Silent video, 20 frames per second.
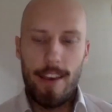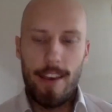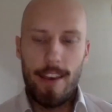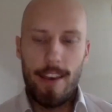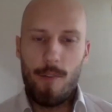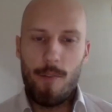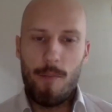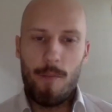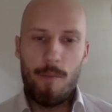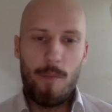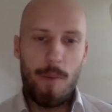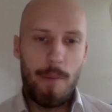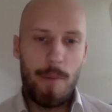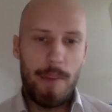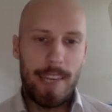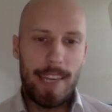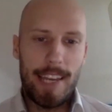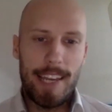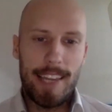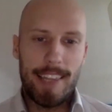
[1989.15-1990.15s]
when, when we
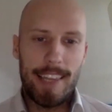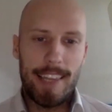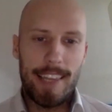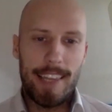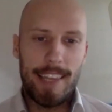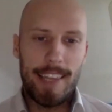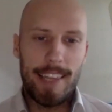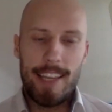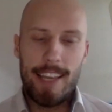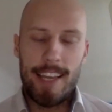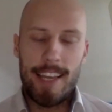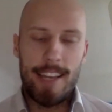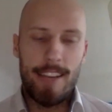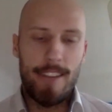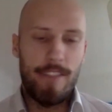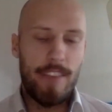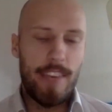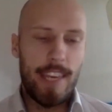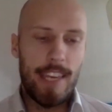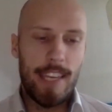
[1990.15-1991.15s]
get there. And the
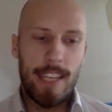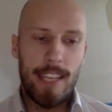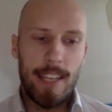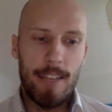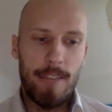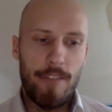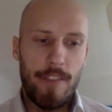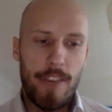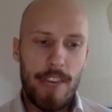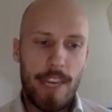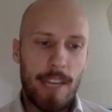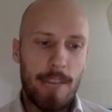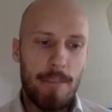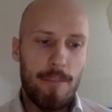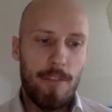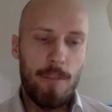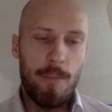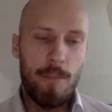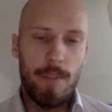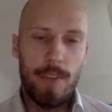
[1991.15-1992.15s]
vegan vegan
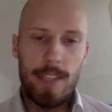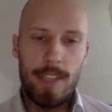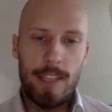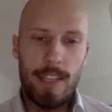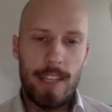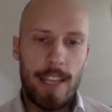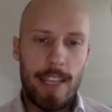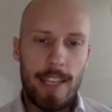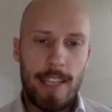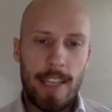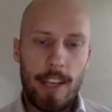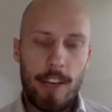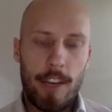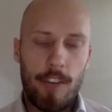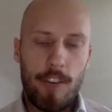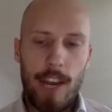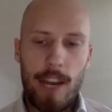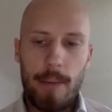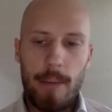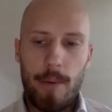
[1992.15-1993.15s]
movement is a, an
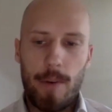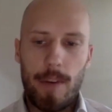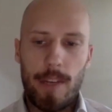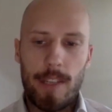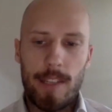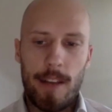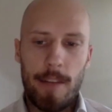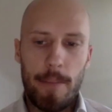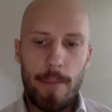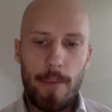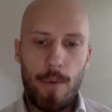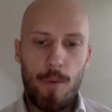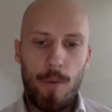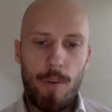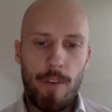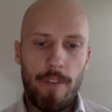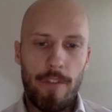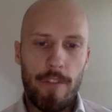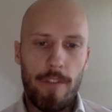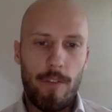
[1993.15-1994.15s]
incredible
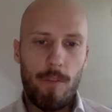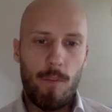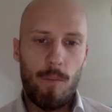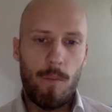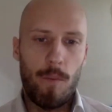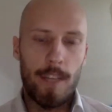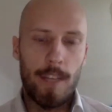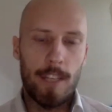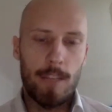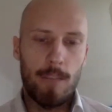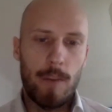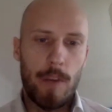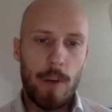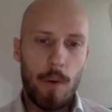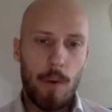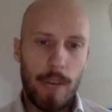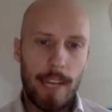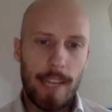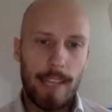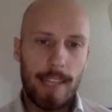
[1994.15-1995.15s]
example of once we all
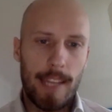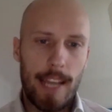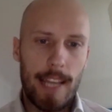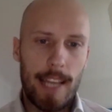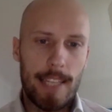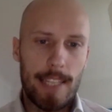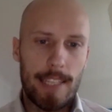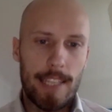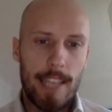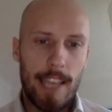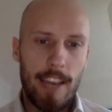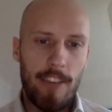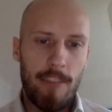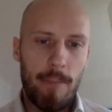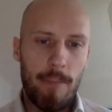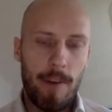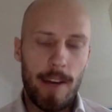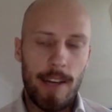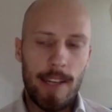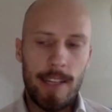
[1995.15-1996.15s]
get to that state of
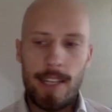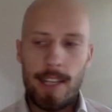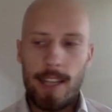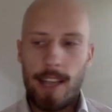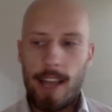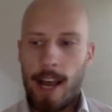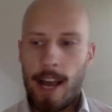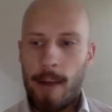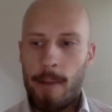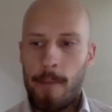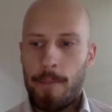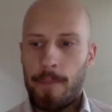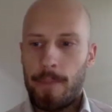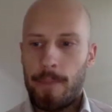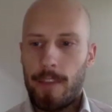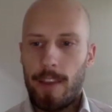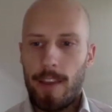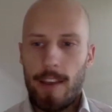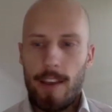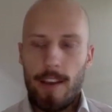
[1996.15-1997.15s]
mind, um,
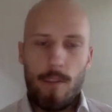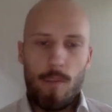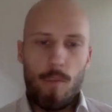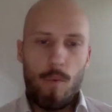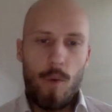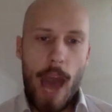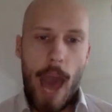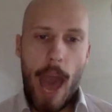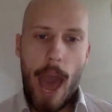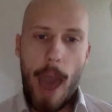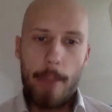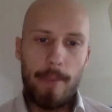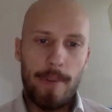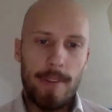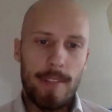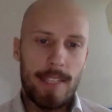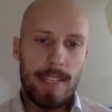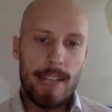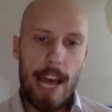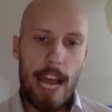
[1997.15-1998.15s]
what
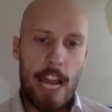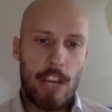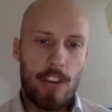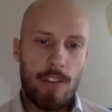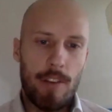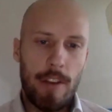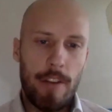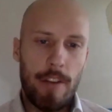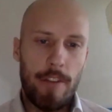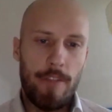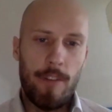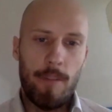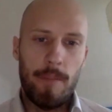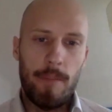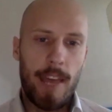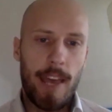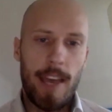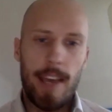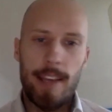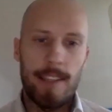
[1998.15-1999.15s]
happens naturally from
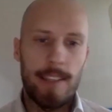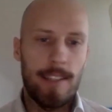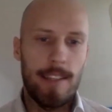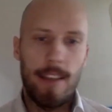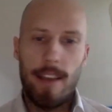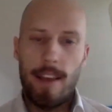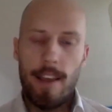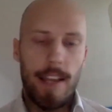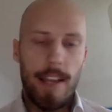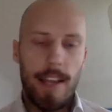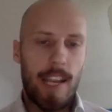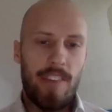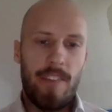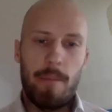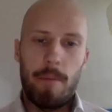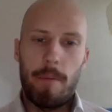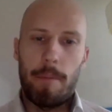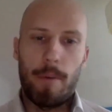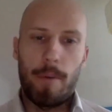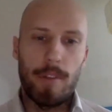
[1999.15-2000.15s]
that is nothing
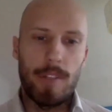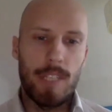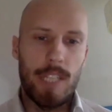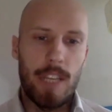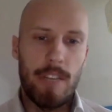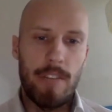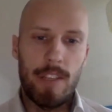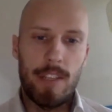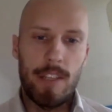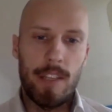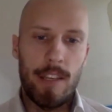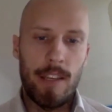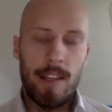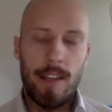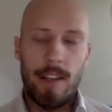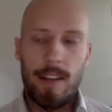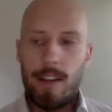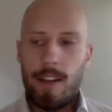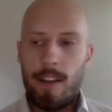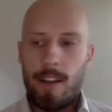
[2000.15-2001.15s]
but positivity.
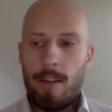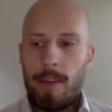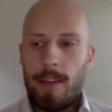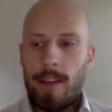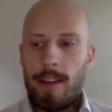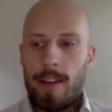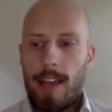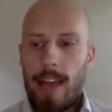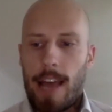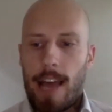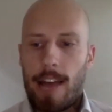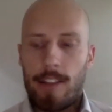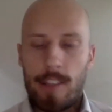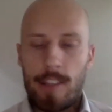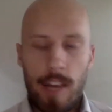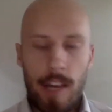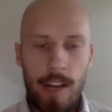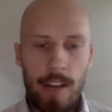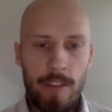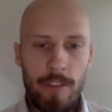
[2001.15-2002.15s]
And I mean,
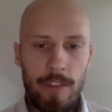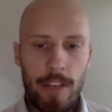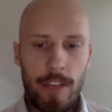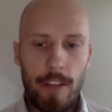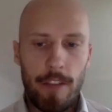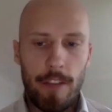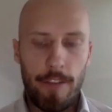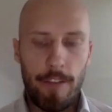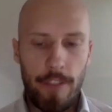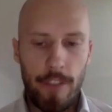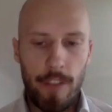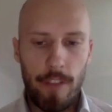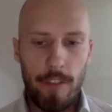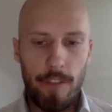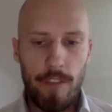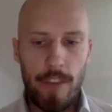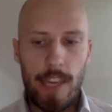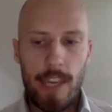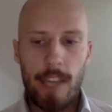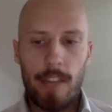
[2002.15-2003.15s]
outside of the, the
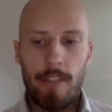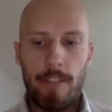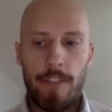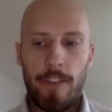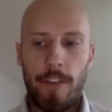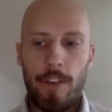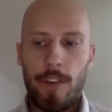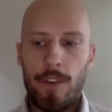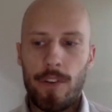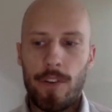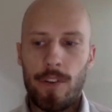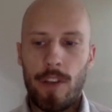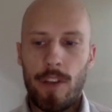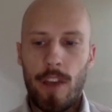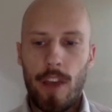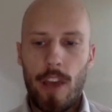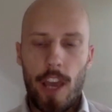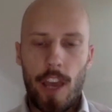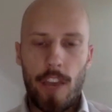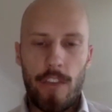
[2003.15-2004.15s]
vegan food,
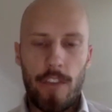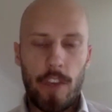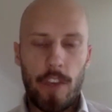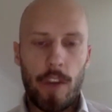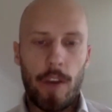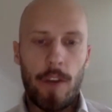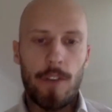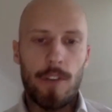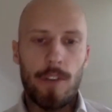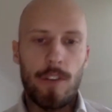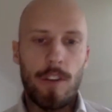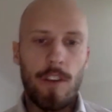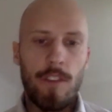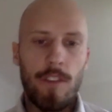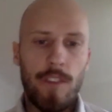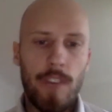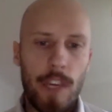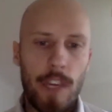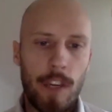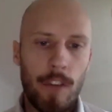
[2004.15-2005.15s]
if you go into a
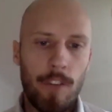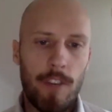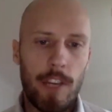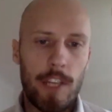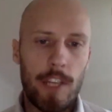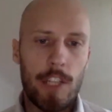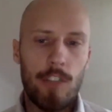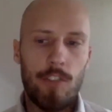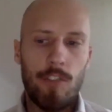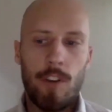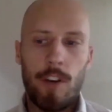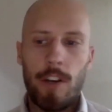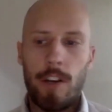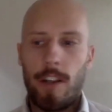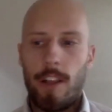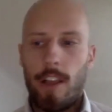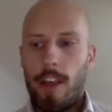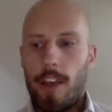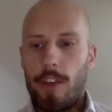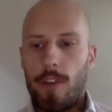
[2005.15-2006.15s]
vegan restaurant,
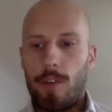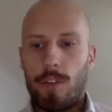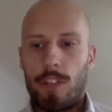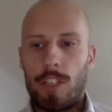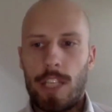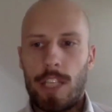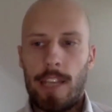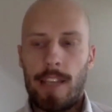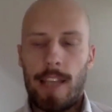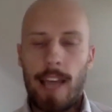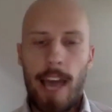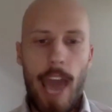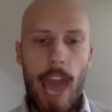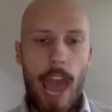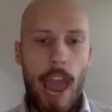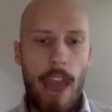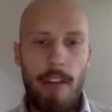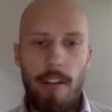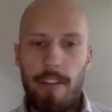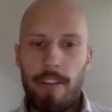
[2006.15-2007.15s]
you'll see that
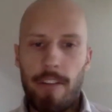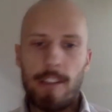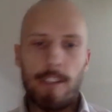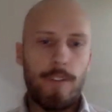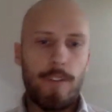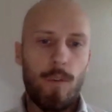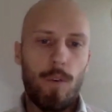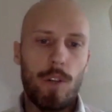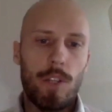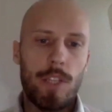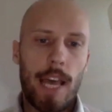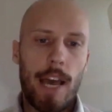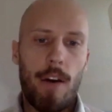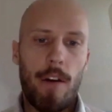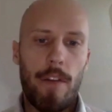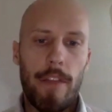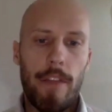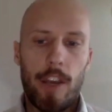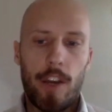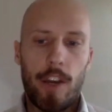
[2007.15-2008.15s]
everything's thought
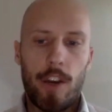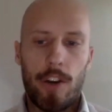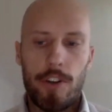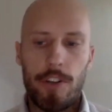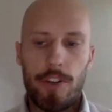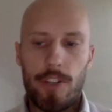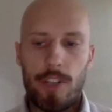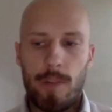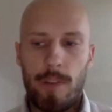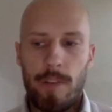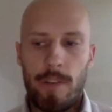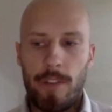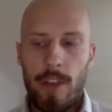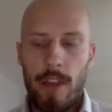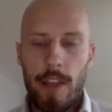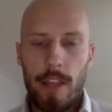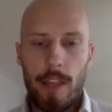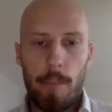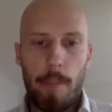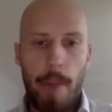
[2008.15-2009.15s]
out. They're conscious with
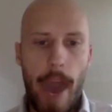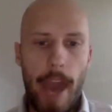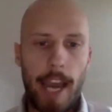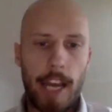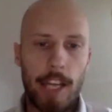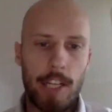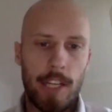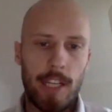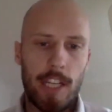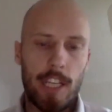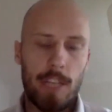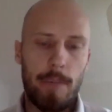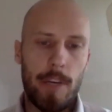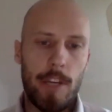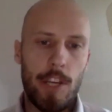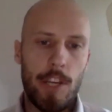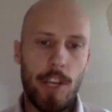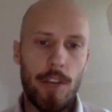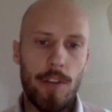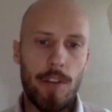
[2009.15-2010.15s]
the packaging that's
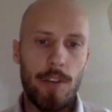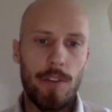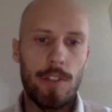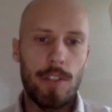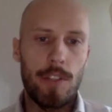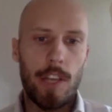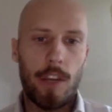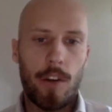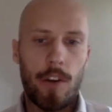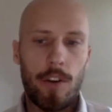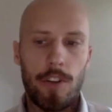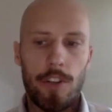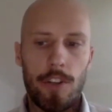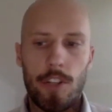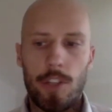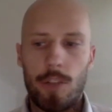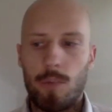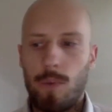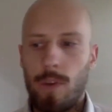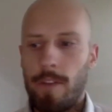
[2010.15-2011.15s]
being used. They're
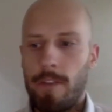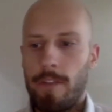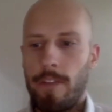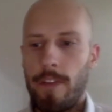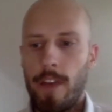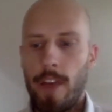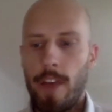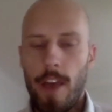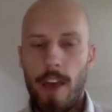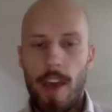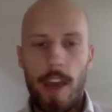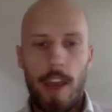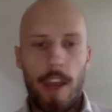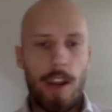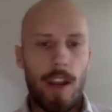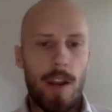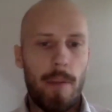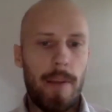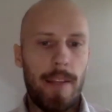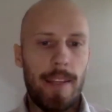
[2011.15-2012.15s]
conscious with, you
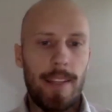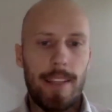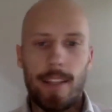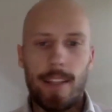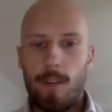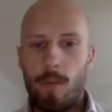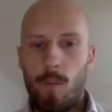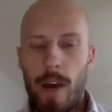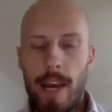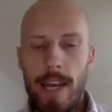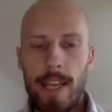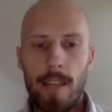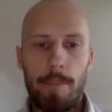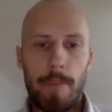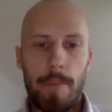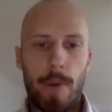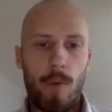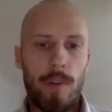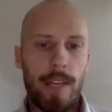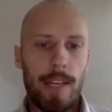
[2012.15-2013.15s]
know, I mean, the, the way the
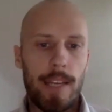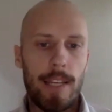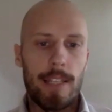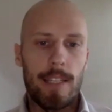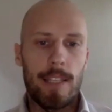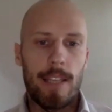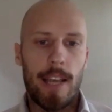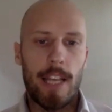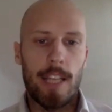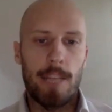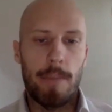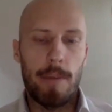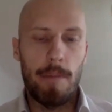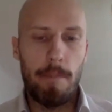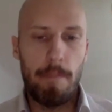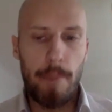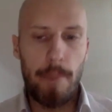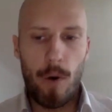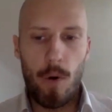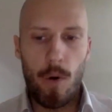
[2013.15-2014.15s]
building is has been
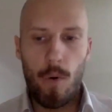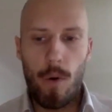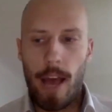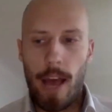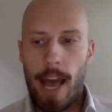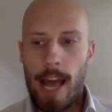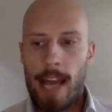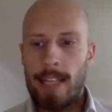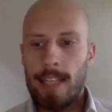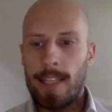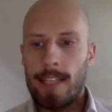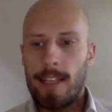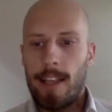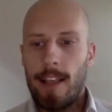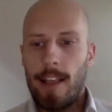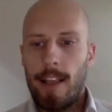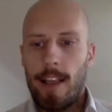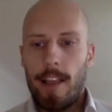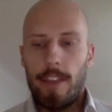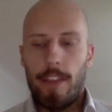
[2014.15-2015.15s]
built and
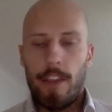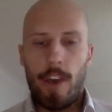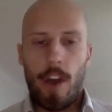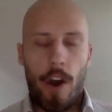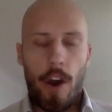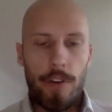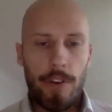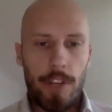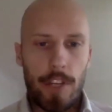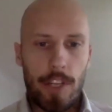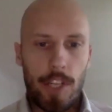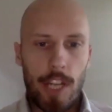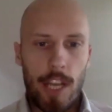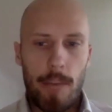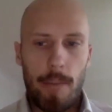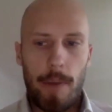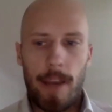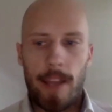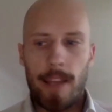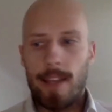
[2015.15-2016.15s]
the
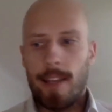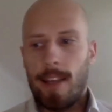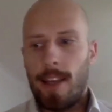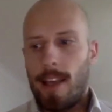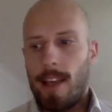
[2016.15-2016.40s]
ownership and